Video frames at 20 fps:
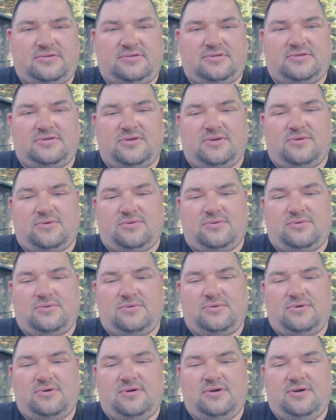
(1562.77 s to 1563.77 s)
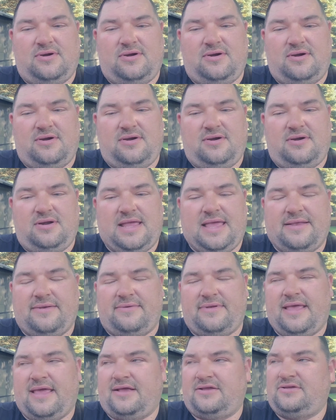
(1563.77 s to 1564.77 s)
so,
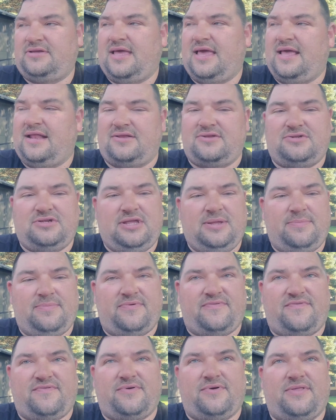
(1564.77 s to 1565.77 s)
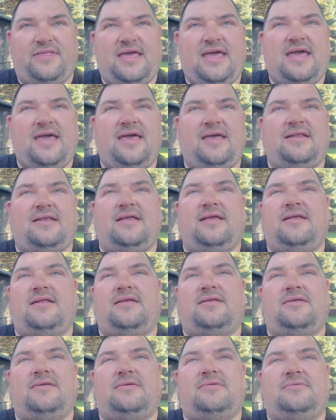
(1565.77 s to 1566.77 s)
and actually I had a Jeep before that, and I had
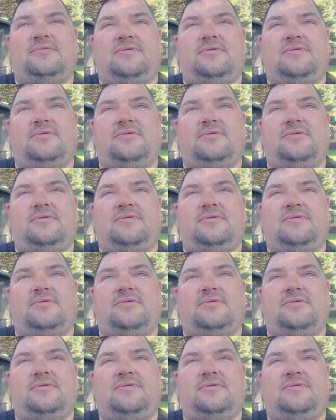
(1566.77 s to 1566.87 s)
a